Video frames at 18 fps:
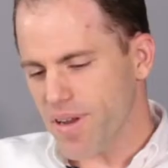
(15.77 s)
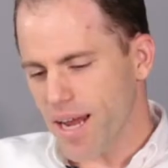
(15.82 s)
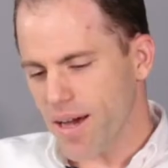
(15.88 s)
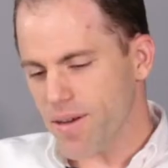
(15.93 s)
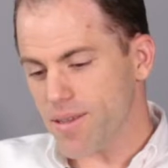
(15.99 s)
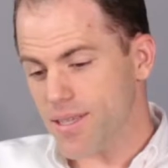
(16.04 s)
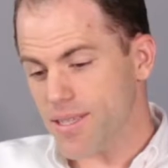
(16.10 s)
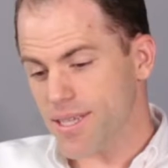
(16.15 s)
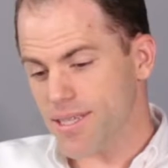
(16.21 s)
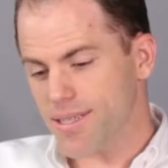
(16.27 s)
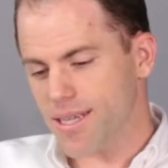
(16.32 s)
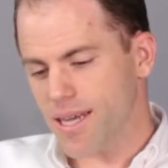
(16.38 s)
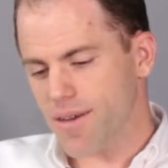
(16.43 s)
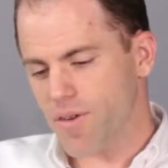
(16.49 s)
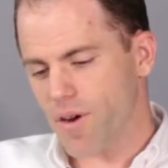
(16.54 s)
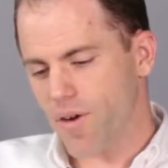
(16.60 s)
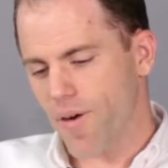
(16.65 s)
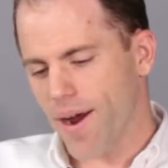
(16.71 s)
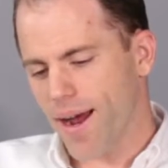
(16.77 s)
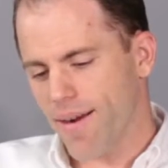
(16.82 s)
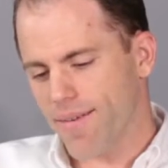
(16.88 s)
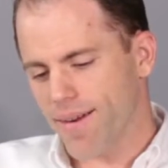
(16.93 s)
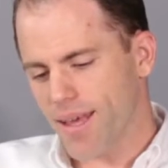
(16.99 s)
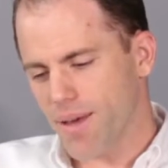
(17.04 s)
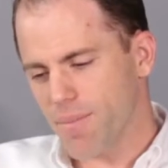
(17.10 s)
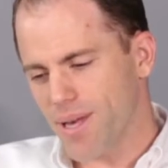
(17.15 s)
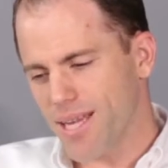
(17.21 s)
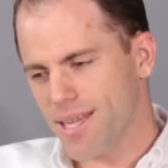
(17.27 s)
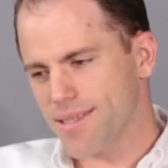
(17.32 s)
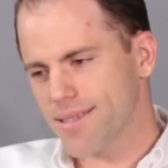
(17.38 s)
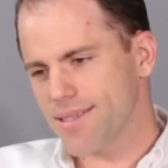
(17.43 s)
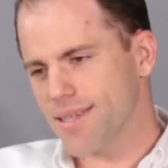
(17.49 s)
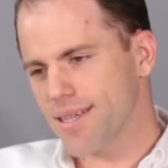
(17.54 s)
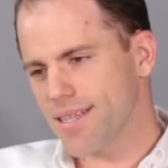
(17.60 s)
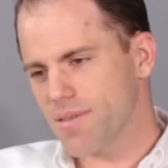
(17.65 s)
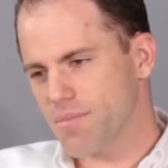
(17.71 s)
an outlet doesn't have a ground, it
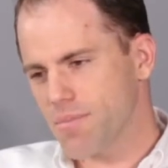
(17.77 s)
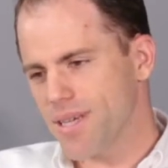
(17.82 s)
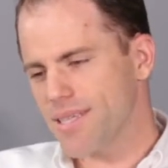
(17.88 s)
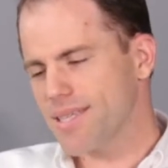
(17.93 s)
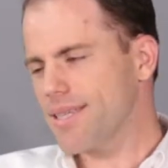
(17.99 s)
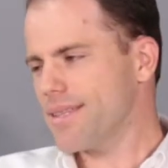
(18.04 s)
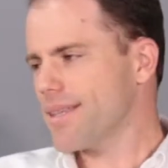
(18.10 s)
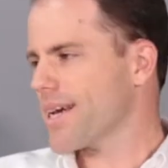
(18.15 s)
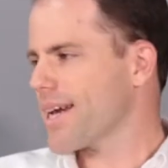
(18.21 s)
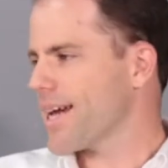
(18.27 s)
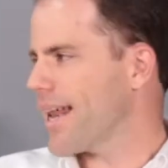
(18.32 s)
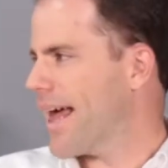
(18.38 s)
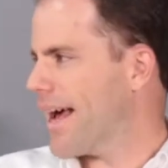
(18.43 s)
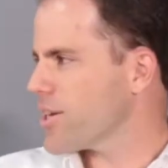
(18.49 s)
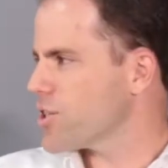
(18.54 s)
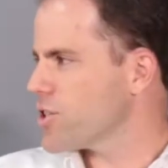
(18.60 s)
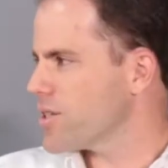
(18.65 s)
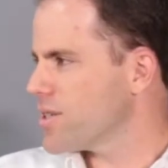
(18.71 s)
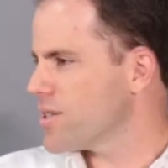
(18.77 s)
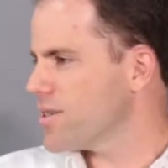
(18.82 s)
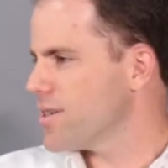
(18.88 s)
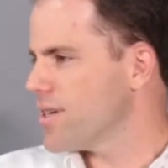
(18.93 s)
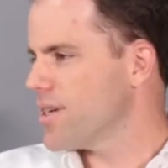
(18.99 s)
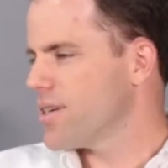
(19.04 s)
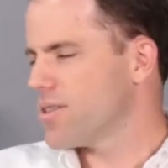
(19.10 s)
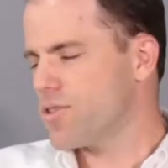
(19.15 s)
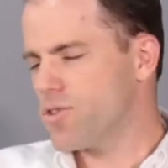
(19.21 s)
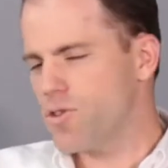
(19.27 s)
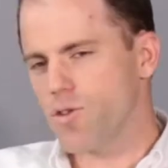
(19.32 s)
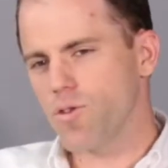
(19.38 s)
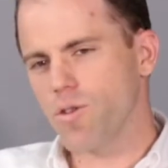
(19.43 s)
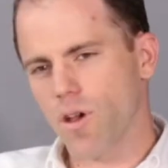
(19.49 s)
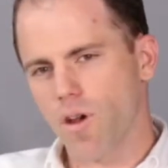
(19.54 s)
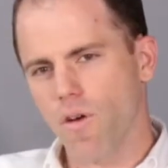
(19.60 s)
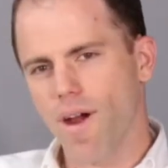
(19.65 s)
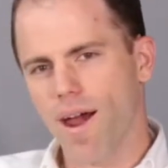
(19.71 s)
means that it's missing the connection to
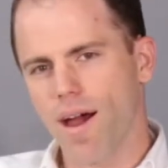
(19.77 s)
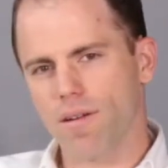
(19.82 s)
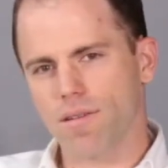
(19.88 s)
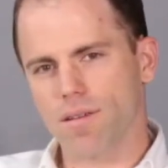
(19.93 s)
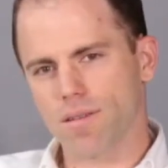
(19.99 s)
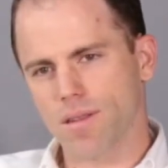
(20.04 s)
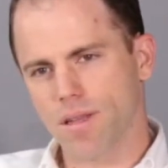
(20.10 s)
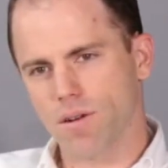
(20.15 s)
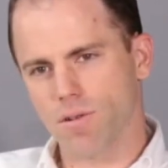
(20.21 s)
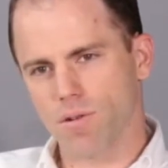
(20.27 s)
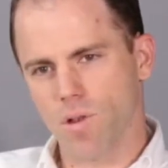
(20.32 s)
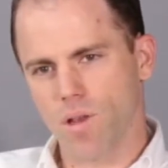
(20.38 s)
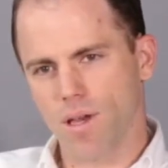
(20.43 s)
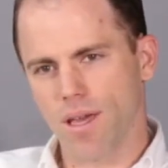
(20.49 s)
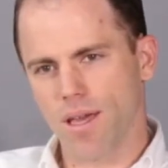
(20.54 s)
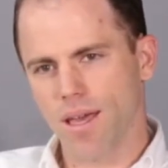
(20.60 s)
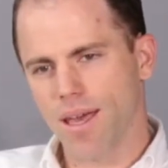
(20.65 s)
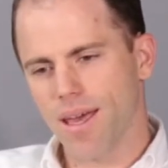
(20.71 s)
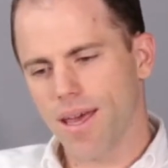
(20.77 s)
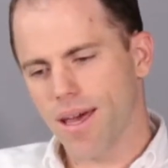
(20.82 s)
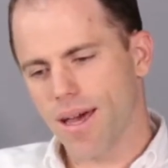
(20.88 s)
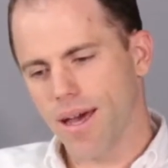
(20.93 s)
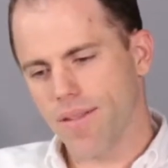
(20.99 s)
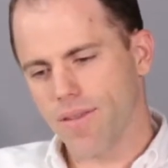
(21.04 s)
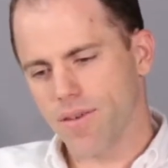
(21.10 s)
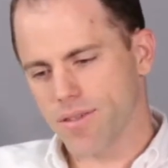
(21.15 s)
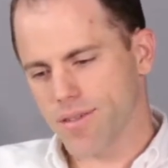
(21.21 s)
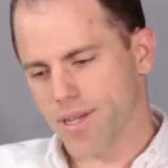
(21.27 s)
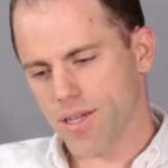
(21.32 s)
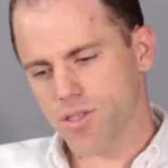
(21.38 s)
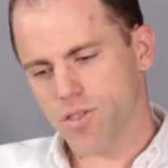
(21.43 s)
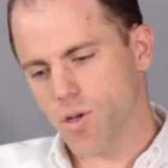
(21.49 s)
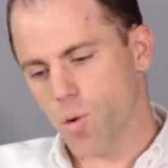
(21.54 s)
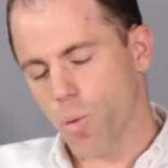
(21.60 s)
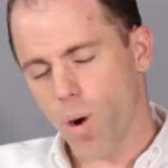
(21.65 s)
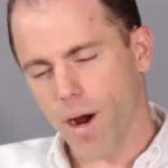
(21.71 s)
the ground, literally. And there's
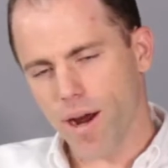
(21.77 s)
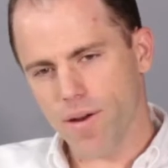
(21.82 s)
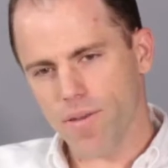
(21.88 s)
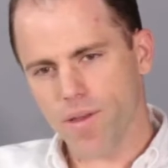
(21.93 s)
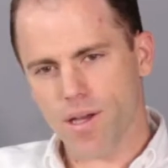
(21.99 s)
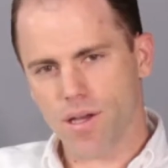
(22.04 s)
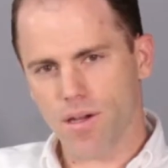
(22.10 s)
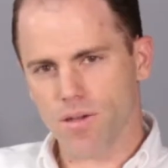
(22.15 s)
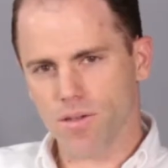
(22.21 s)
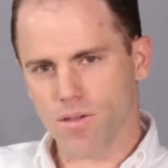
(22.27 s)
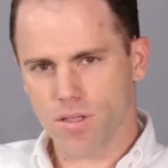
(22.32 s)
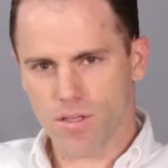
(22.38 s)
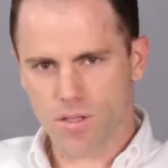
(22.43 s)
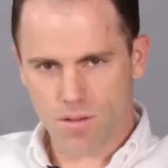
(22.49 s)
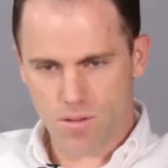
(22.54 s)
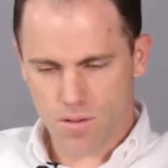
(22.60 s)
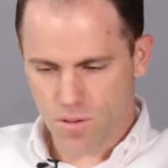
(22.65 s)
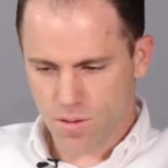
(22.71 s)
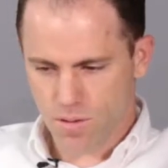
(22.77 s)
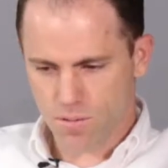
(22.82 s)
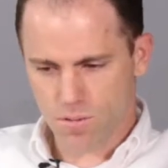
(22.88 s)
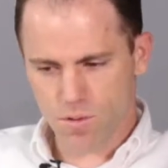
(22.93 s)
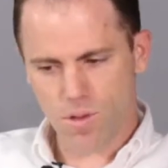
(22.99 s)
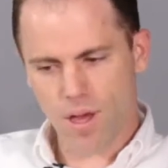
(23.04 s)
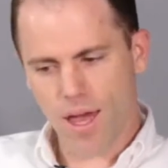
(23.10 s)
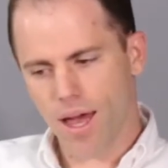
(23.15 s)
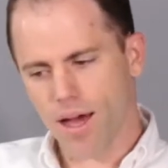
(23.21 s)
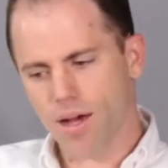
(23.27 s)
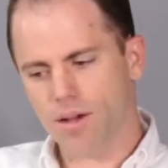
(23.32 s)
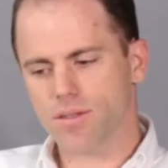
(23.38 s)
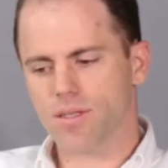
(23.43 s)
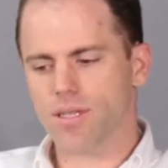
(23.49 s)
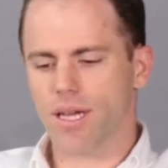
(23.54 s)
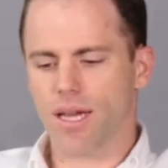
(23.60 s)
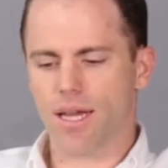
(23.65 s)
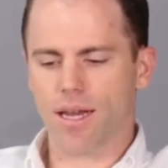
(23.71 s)
actually a wire that goes through the
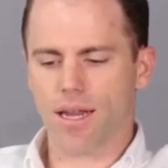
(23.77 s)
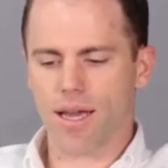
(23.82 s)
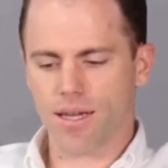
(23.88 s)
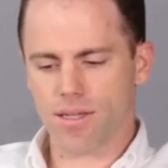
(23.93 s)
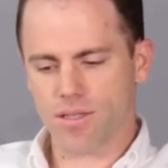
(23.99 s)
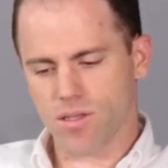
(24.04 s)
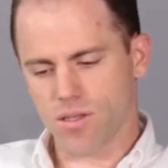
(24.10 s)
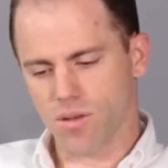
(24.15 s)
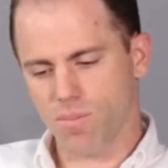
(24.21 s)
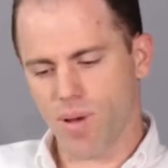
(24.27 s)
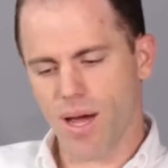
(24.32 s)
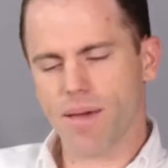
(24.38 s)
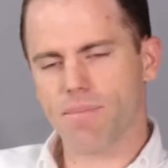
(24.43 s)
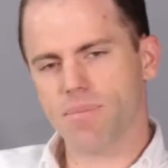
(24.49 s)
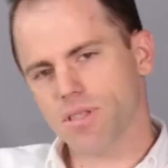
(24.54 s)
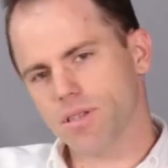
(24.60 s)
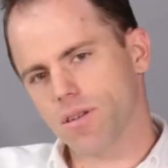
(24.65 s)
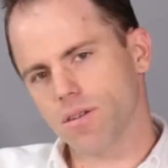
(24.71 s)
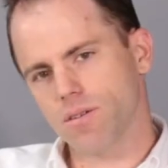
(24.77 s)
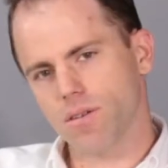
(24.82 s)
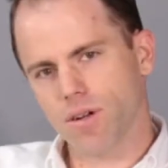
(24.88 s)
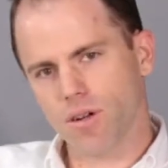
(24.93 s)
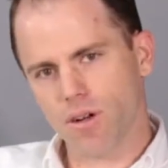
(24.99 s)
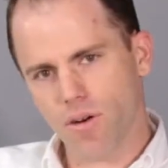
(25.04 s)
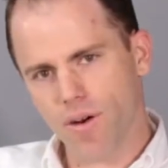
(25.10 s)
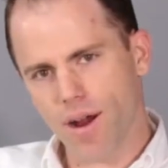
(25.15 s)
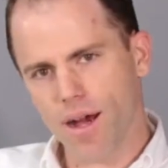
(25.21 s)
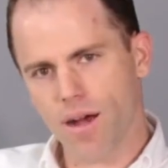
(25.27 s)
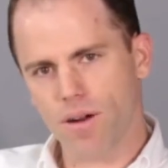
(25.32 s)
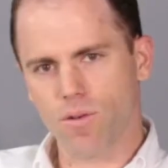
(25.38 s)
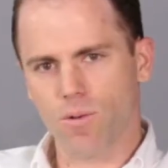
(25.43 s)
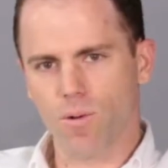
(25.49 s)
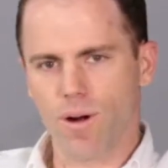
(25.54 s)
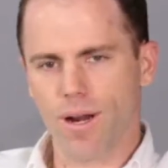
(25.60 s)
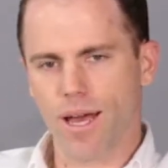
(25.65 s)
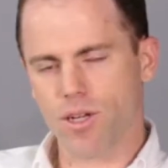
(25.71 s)
house and connects to pipes that are underground
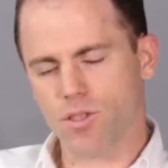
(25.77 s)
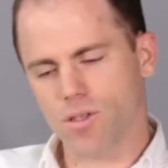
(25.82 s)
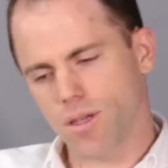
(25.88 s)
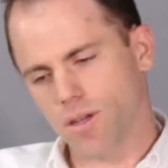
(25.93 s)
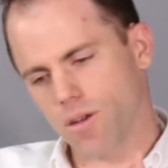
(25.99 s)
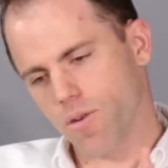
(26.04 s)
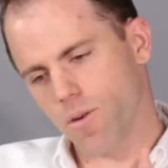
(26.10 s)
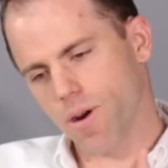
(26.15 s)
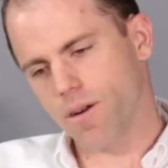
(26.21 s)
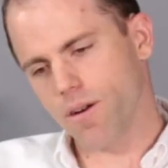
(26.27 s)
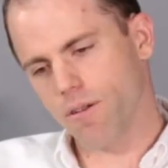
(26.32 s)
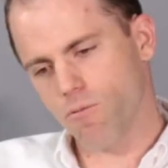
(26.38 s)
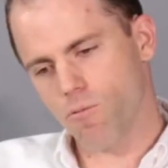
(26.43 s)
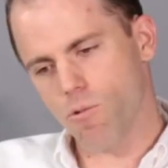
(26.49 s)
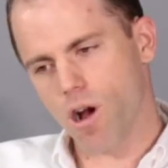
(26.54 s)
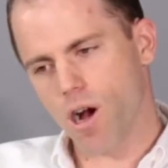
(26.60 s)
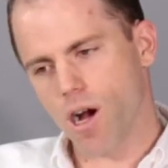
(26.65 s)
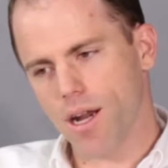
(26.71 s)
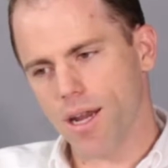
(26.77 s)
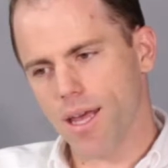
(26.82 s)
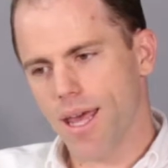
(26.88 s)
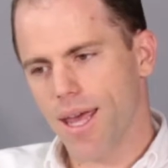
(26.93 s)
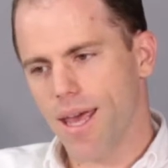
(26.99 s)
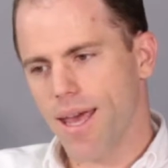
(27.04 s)
or it actually a grounding rod.